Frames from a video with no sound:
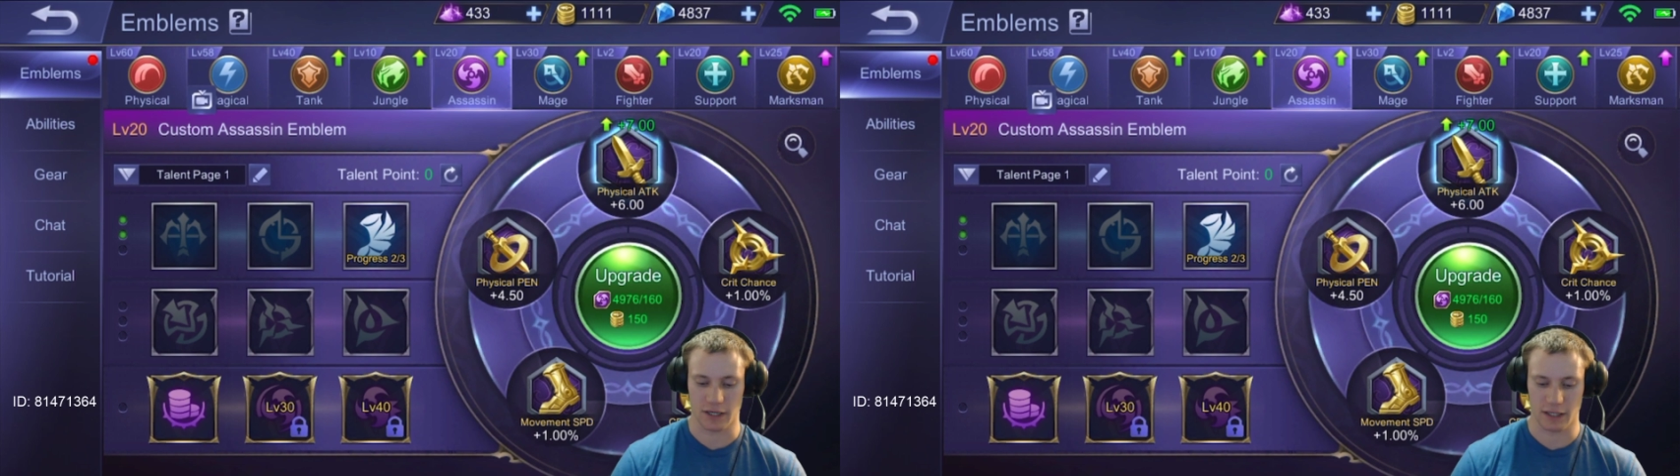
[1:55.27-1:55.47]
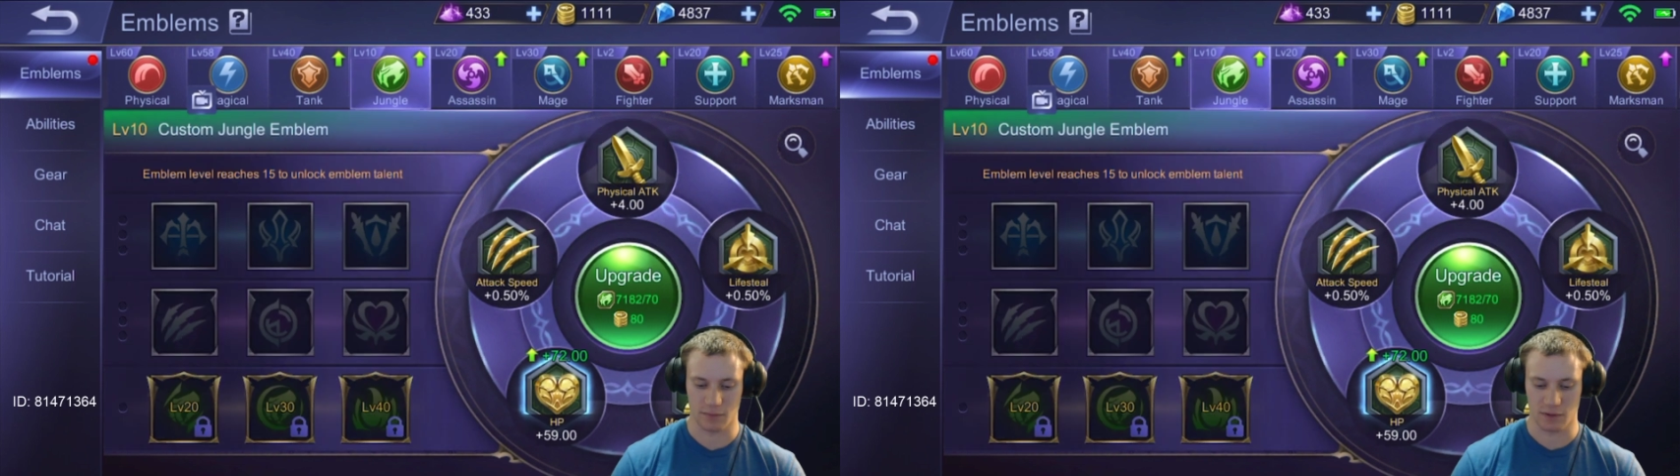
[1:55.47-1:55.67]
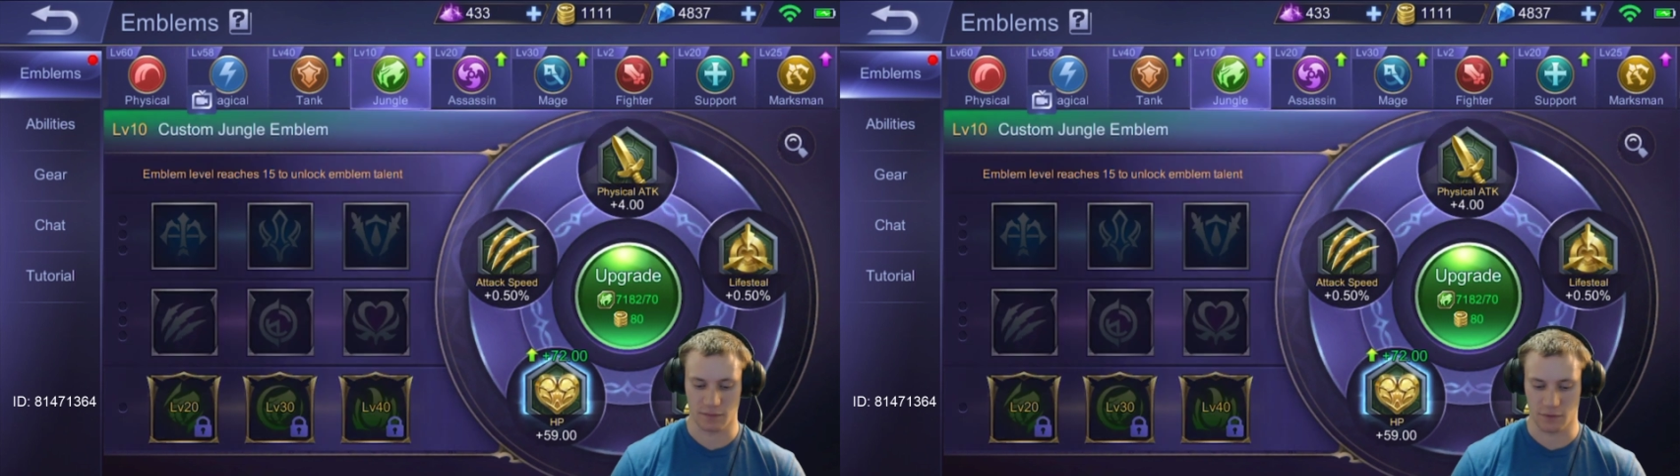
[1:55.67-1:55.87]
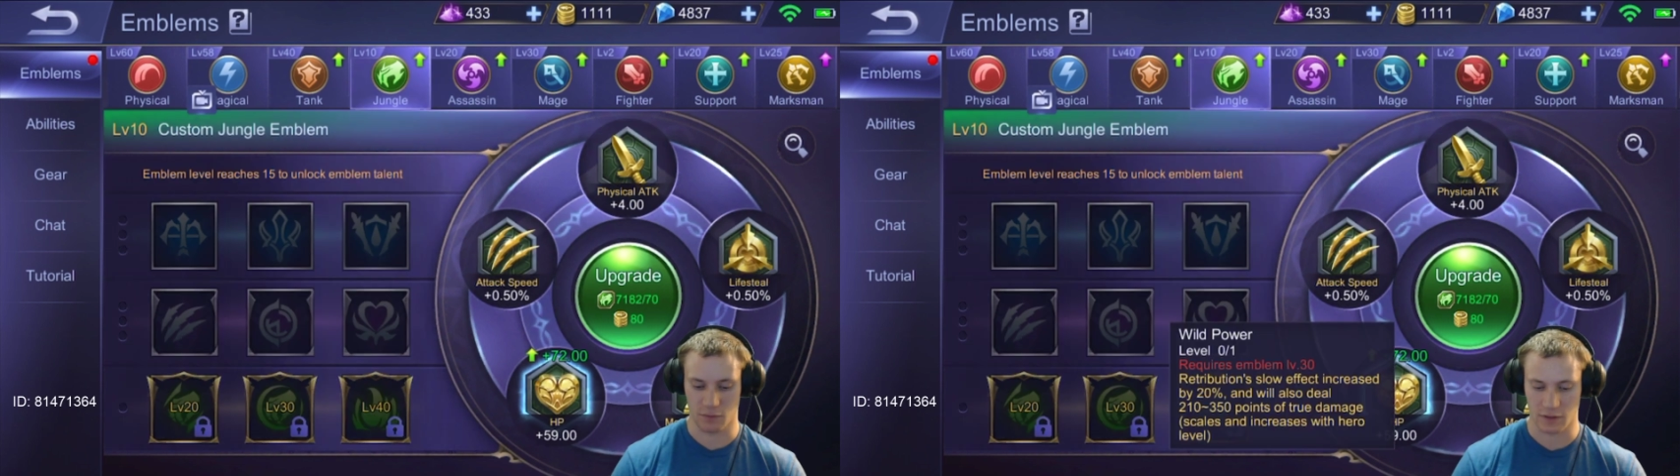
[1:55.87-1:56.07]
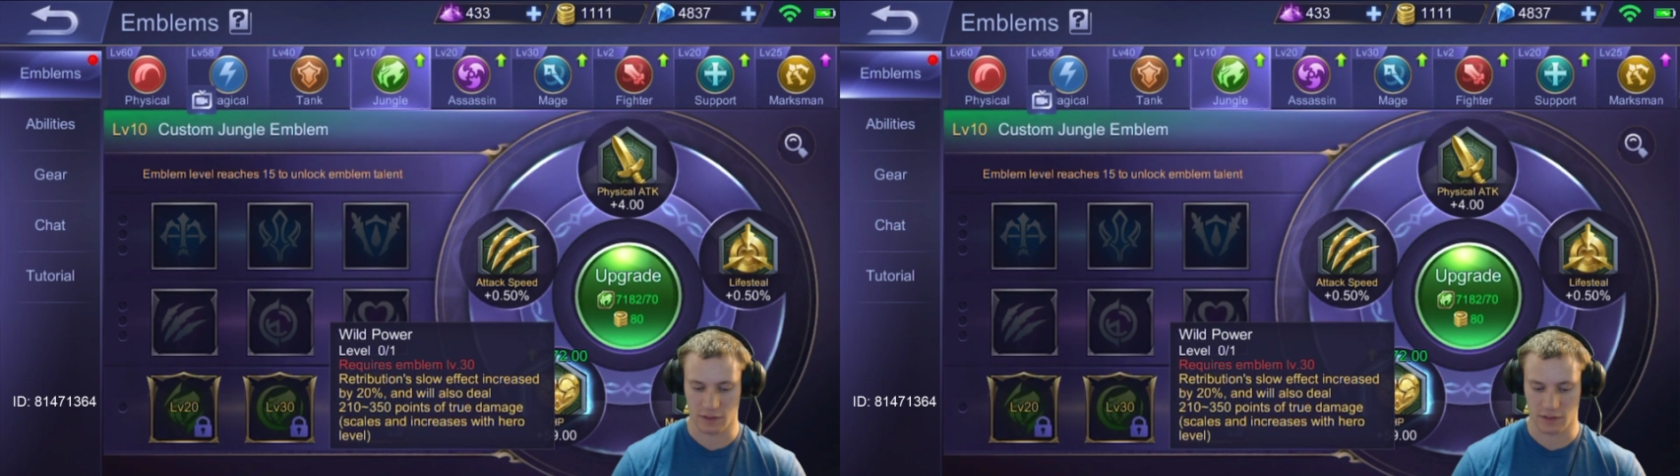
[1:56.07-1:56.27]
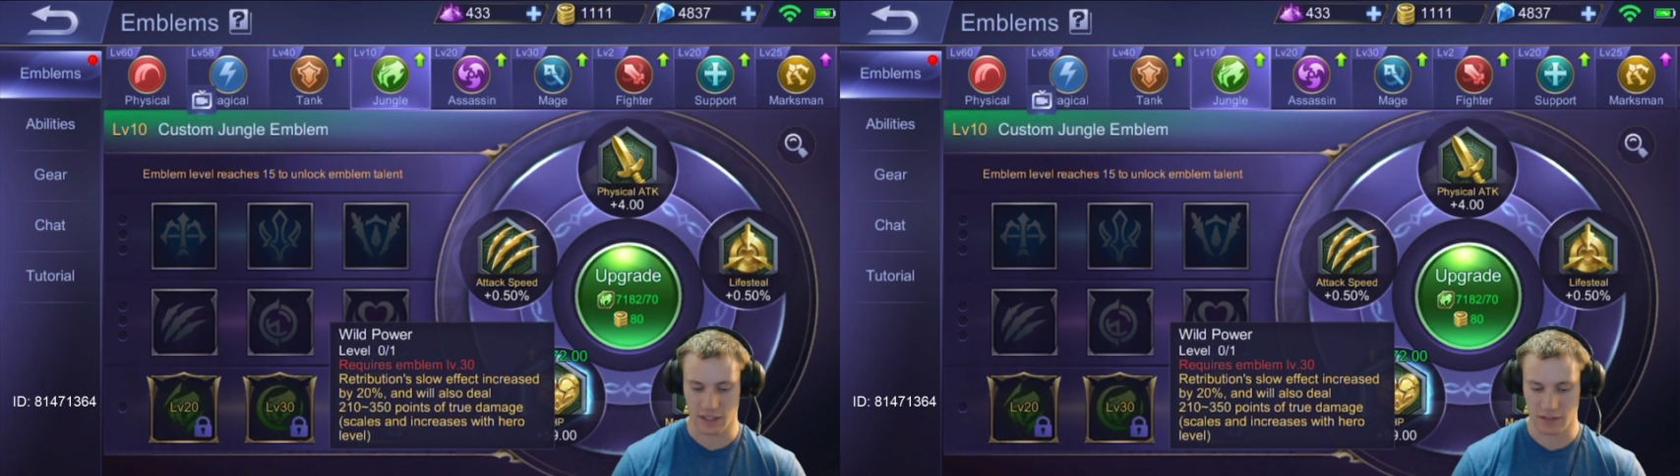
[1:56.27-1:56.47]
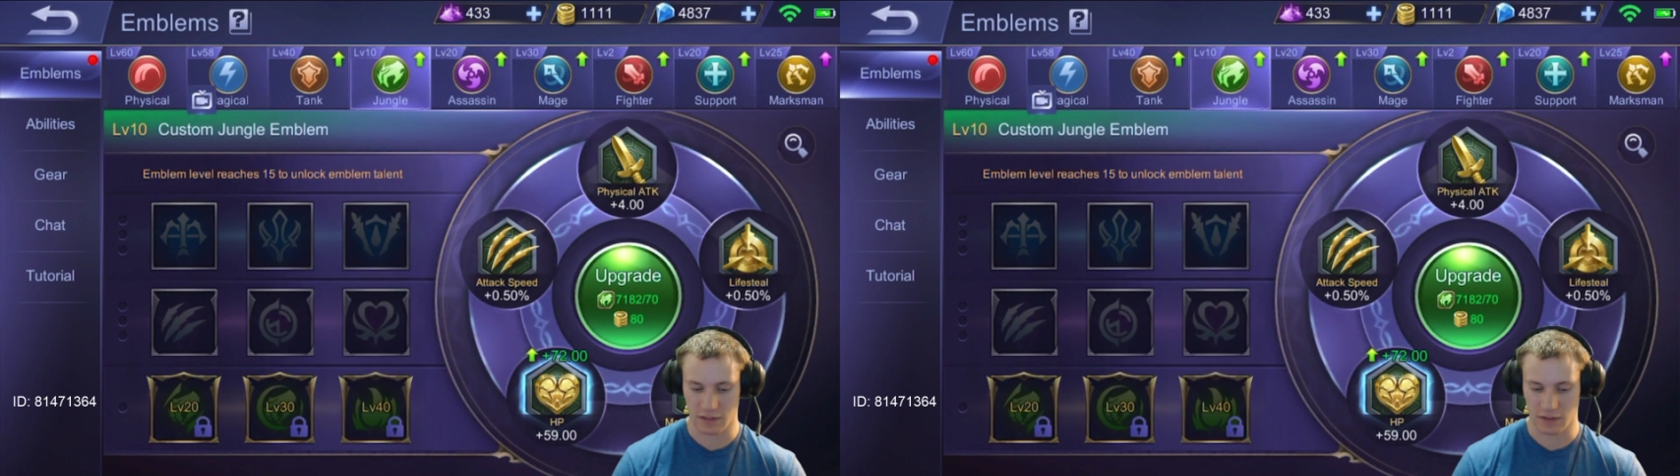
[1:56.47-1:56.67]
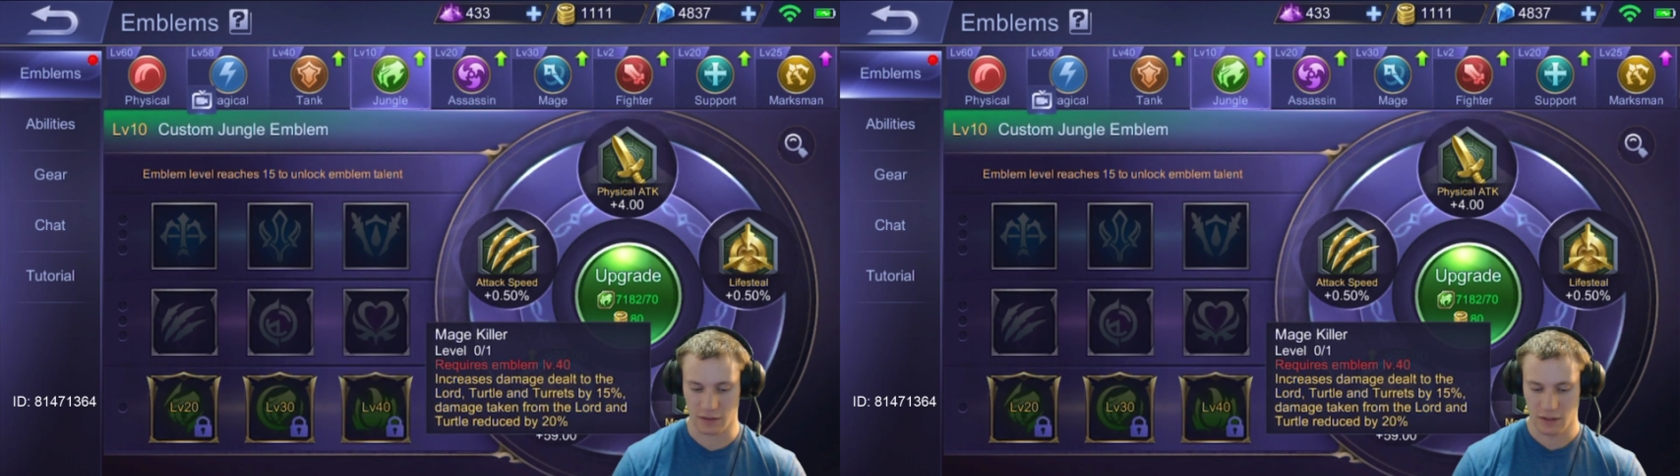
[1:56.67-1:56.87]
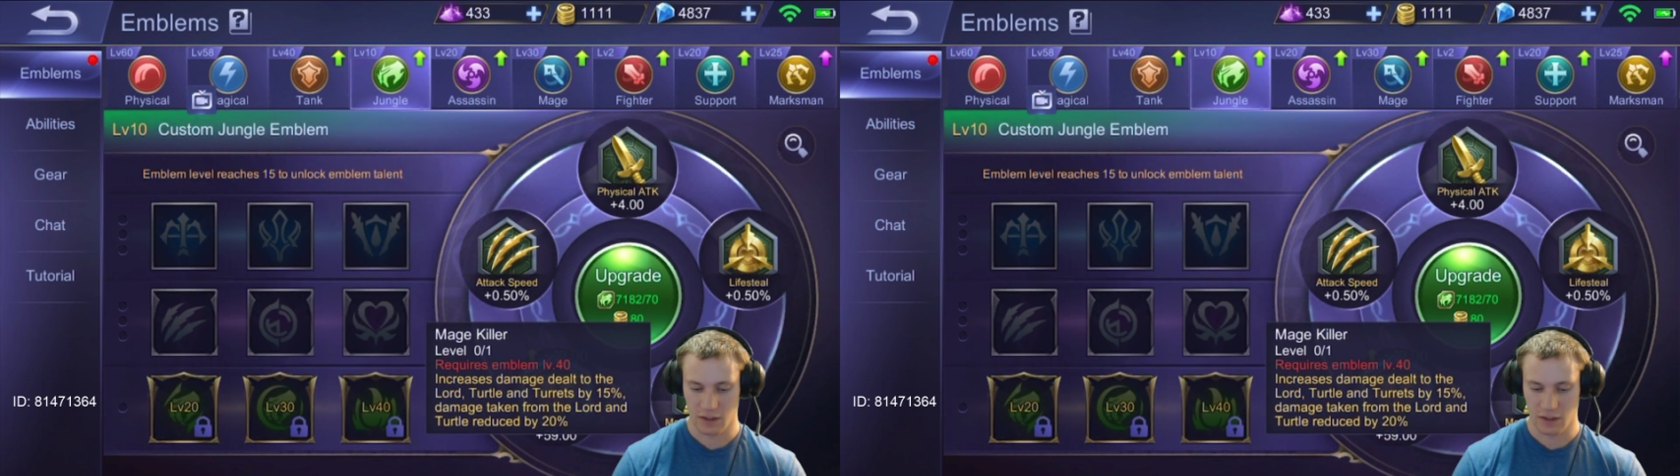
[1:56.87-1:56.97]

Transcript: items if you were an assassin.